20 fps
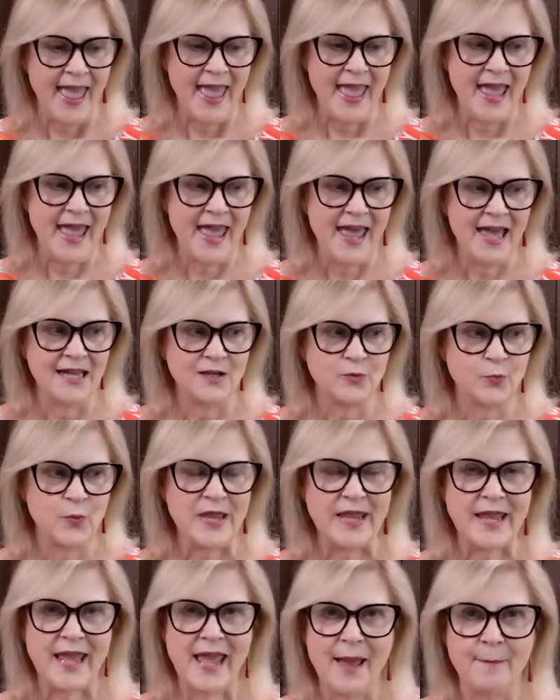and
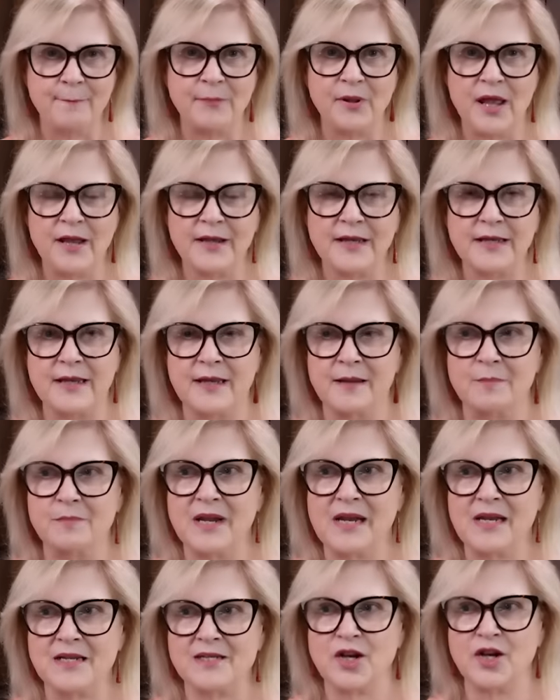we can't plug it in
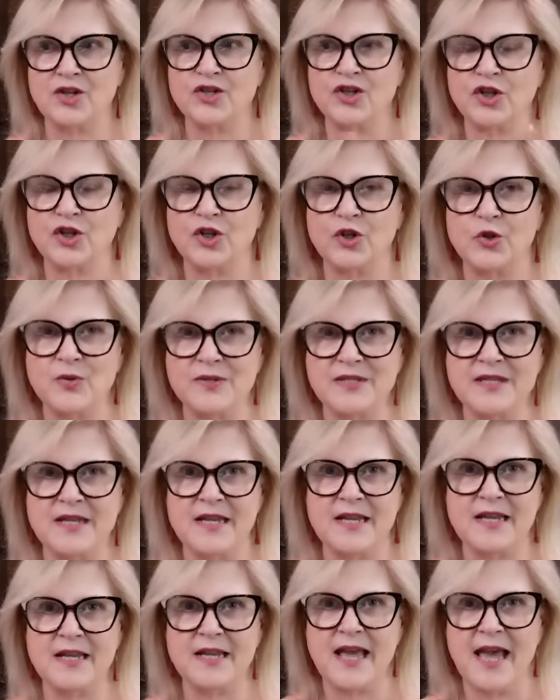because our
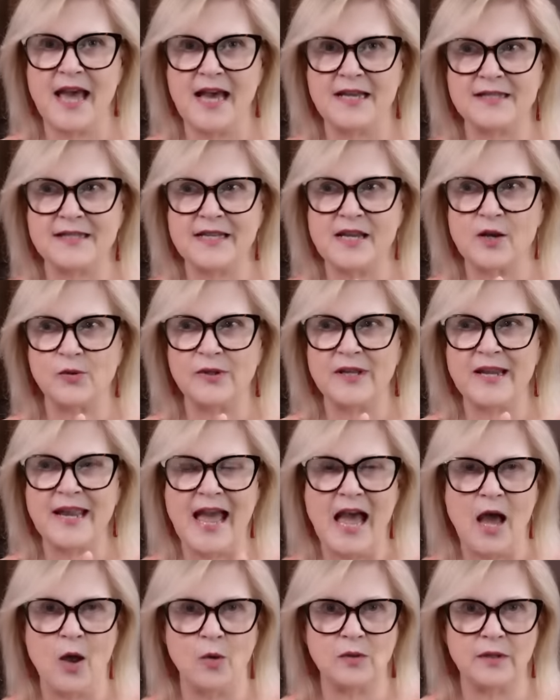jacuzzi has the only
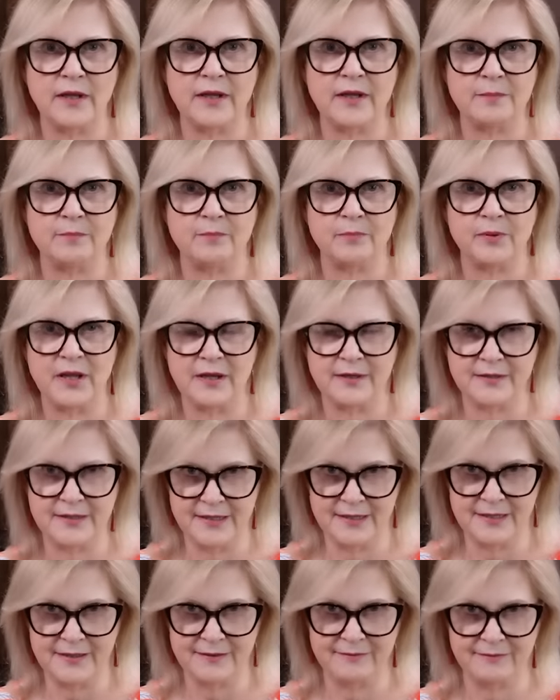outlet
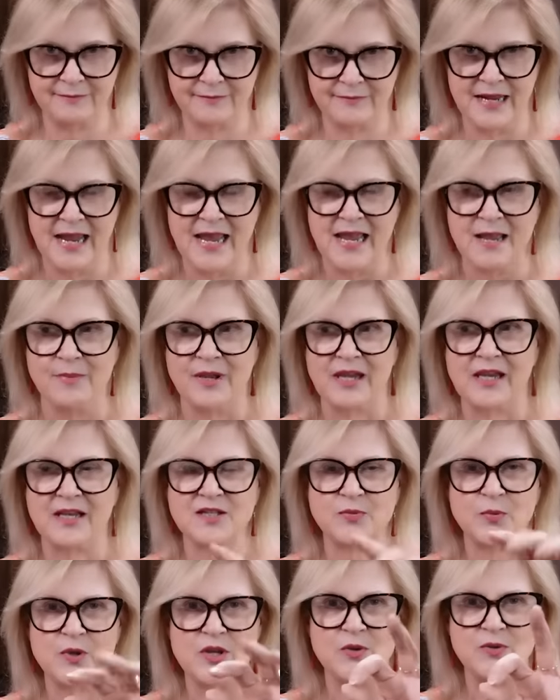plugged in
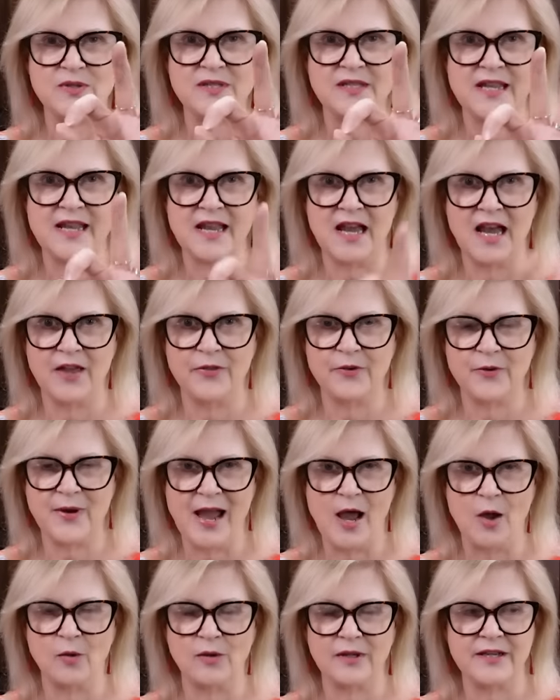because we use the other
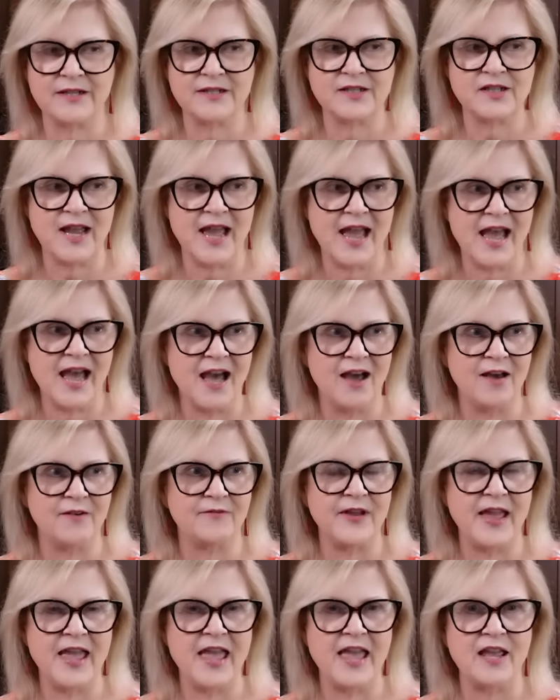outlet to
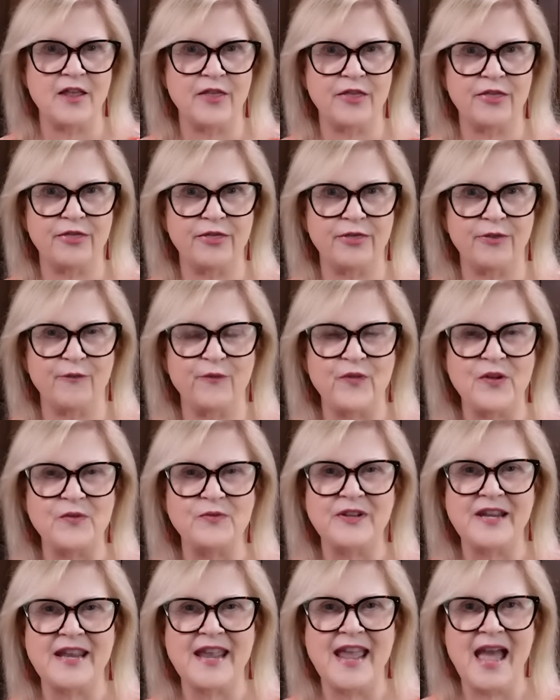have a
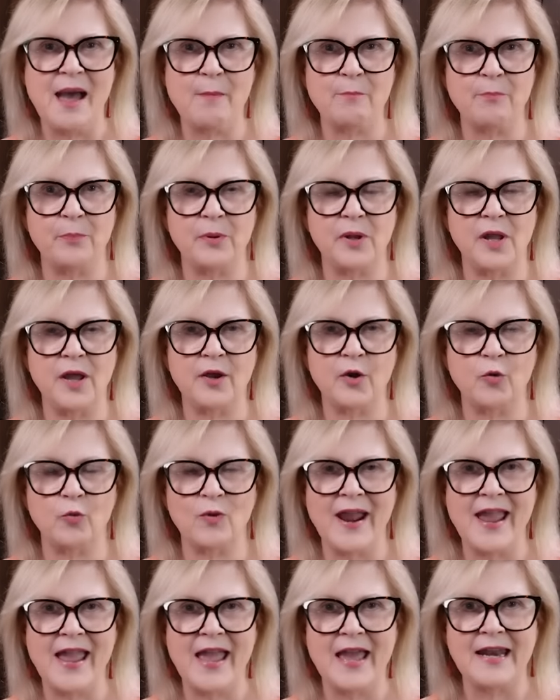50-amp plug
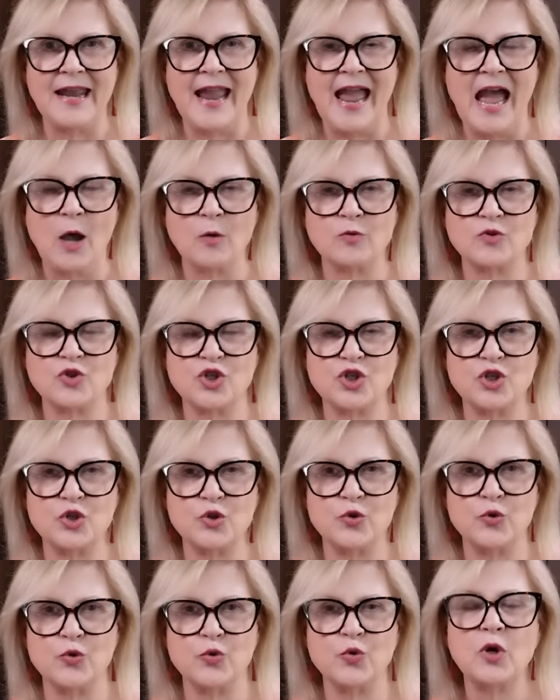ran out
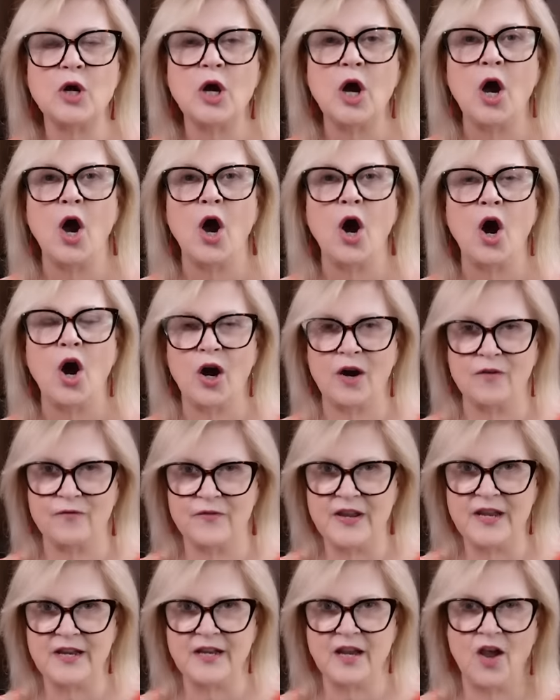to our
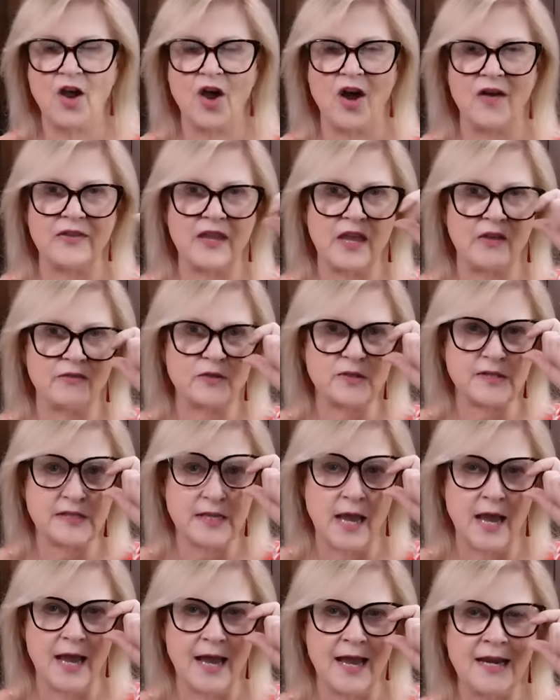Vita on the other
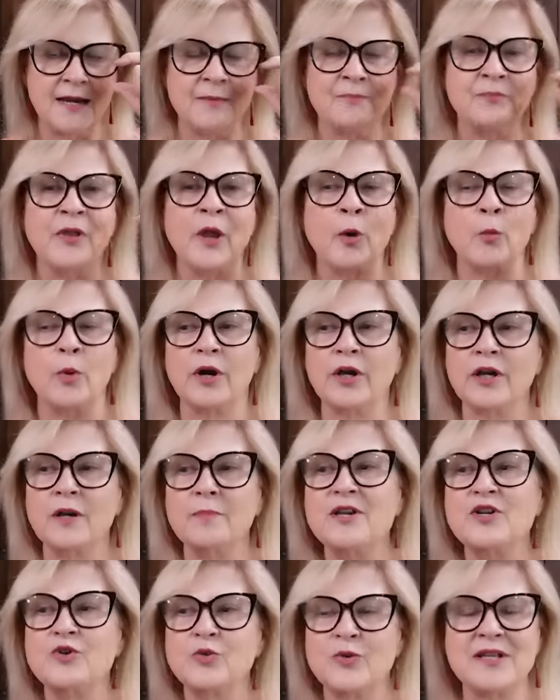side. We're going
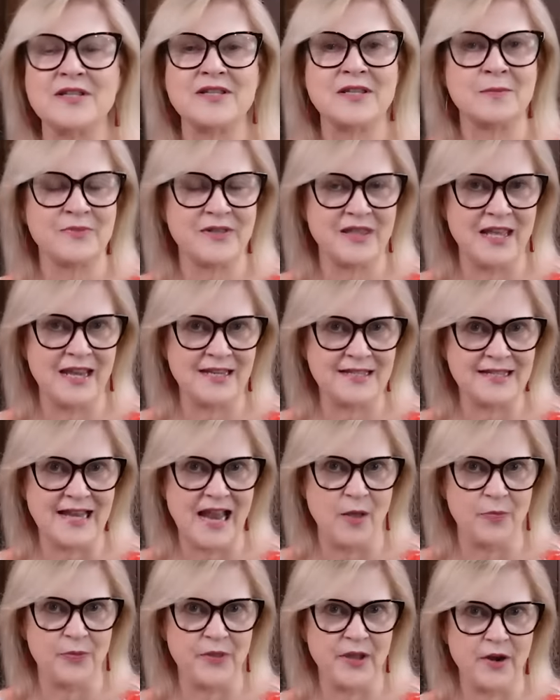to be doing some things
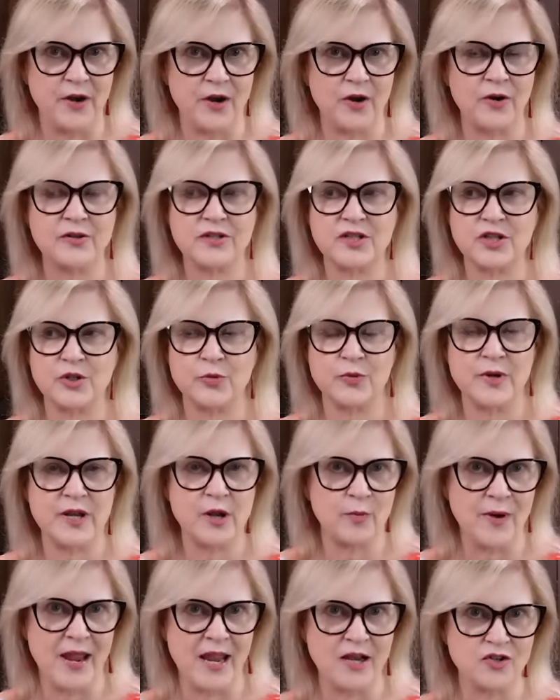out there to
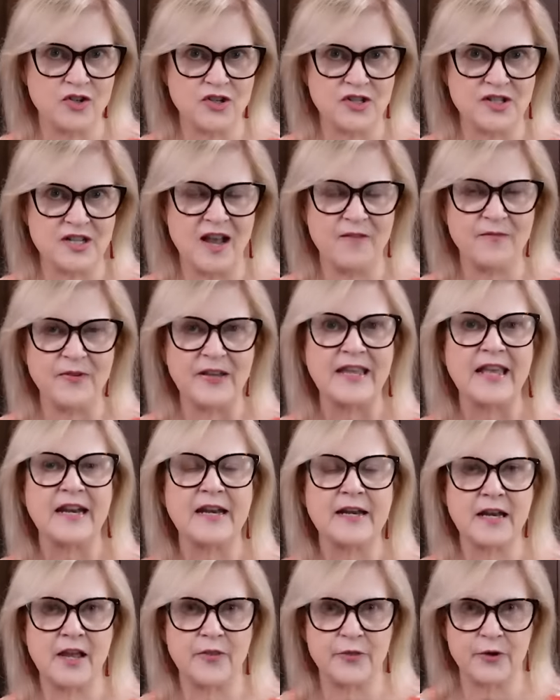rearrange stuff and get
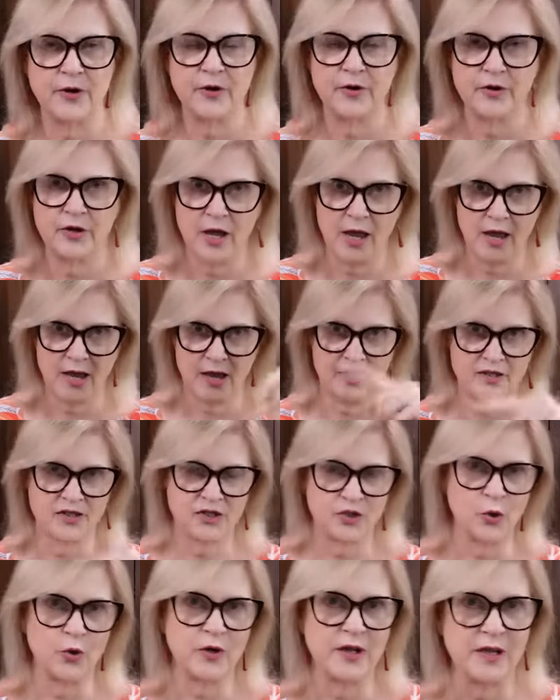another
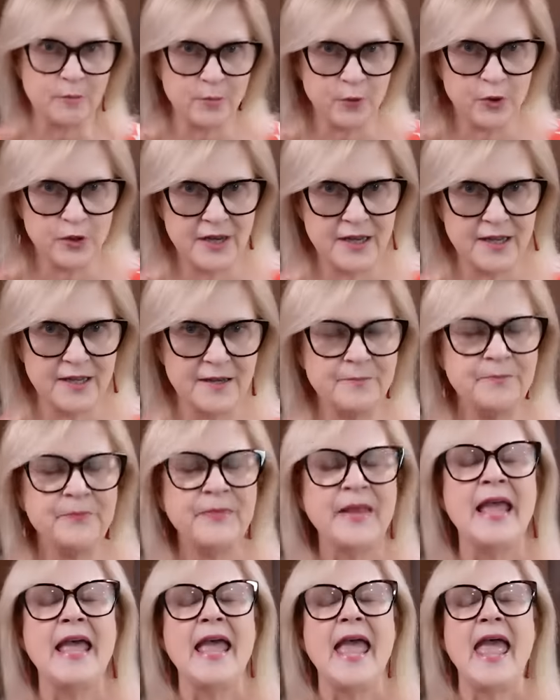circuit put in,
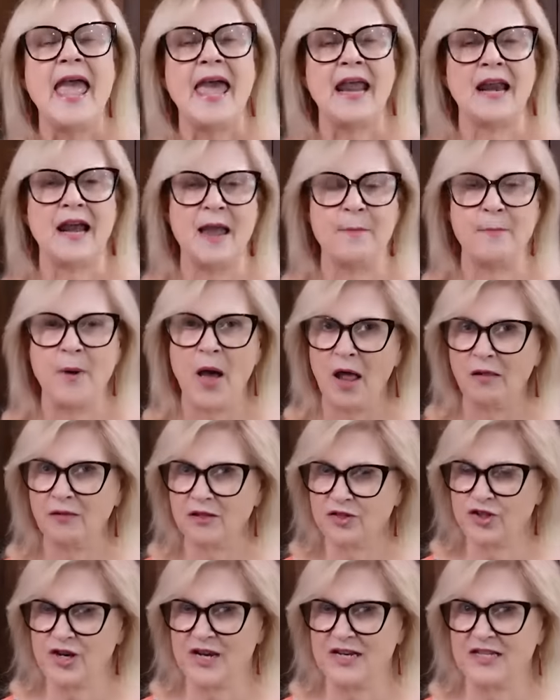and I
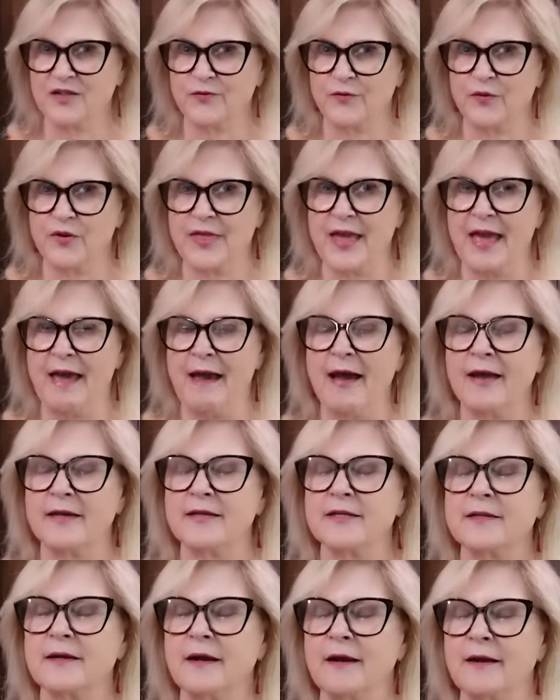apologize for
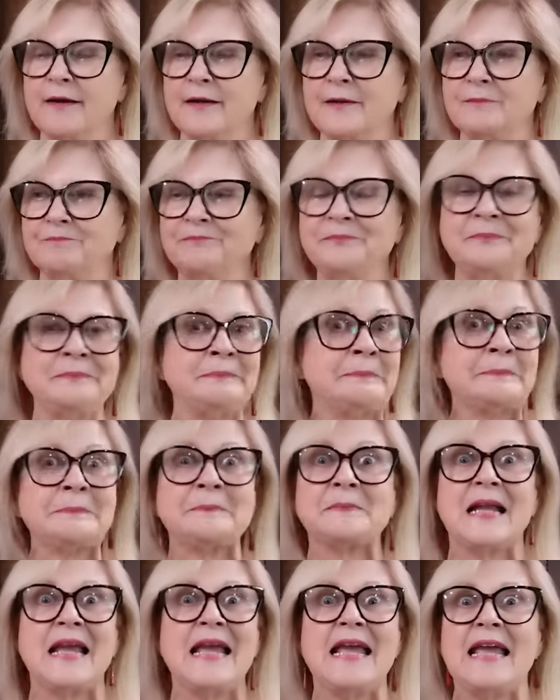
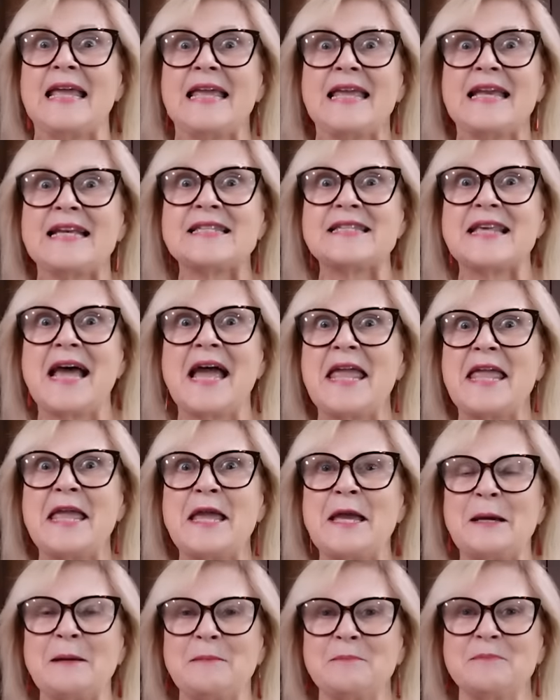that. Yes, I
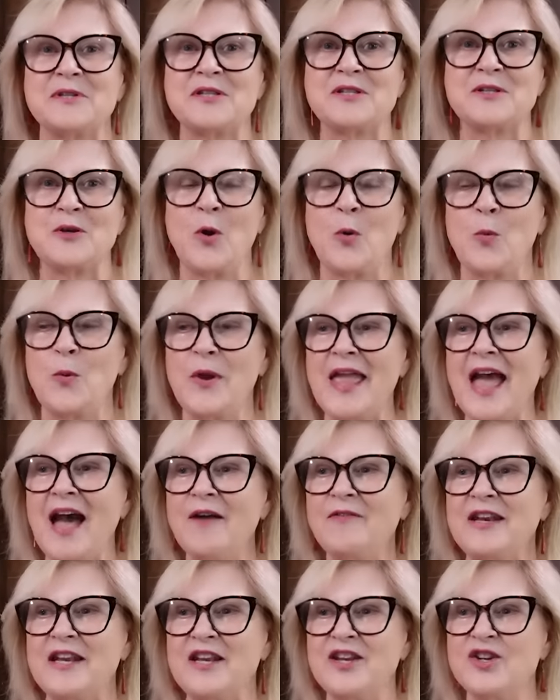am. So we have an